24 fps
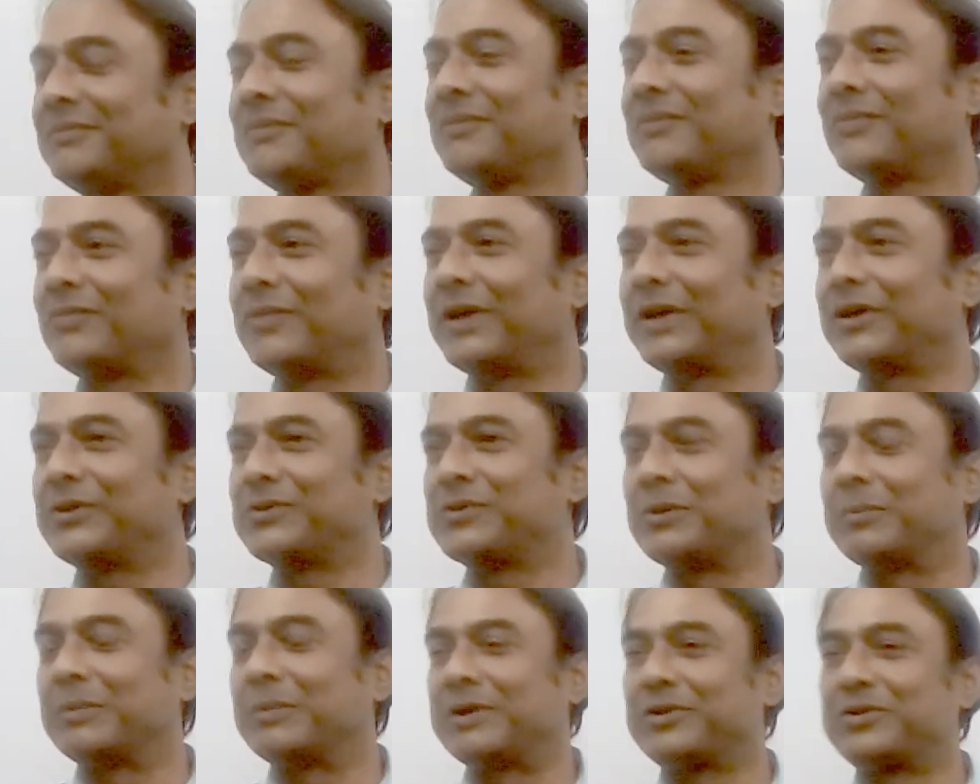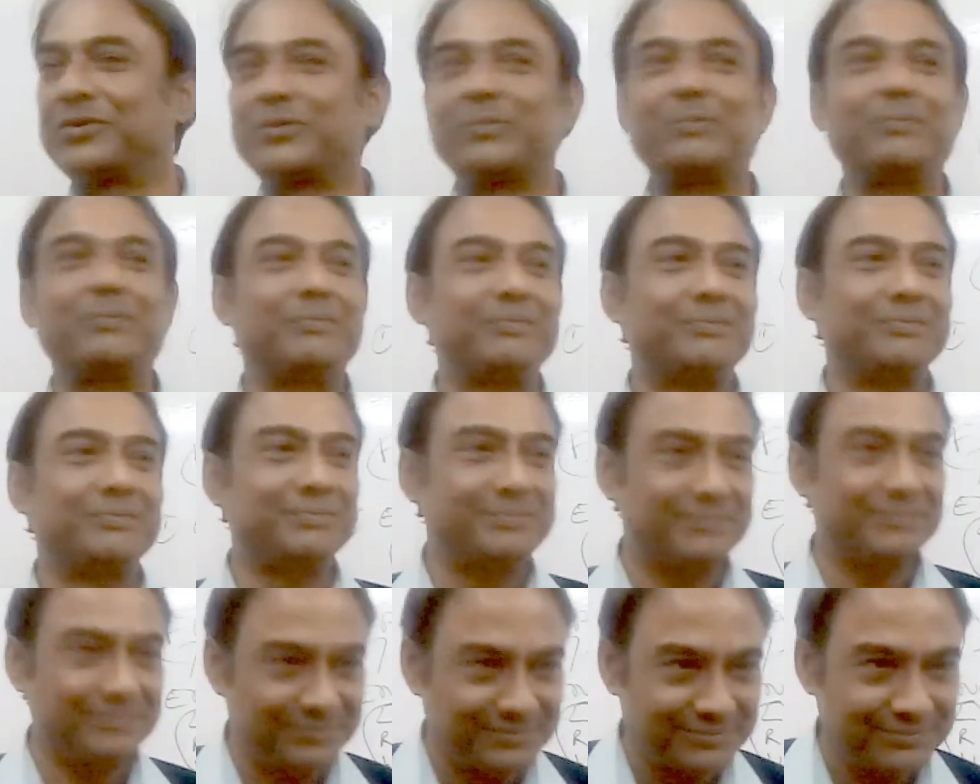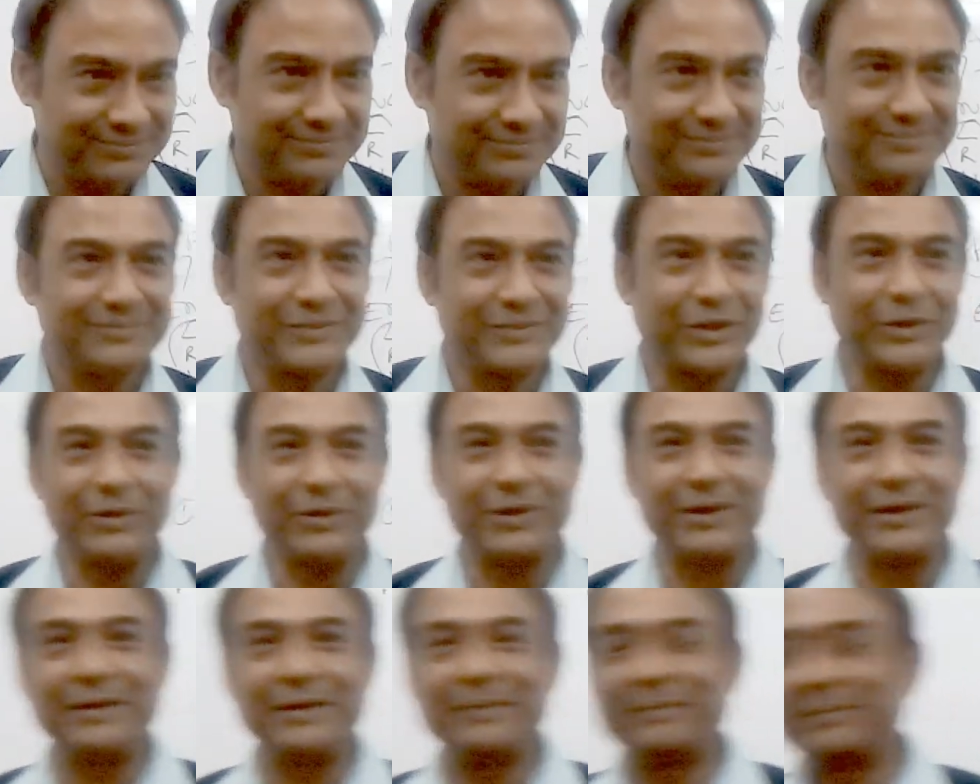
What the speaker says: Thank you so much. Good day.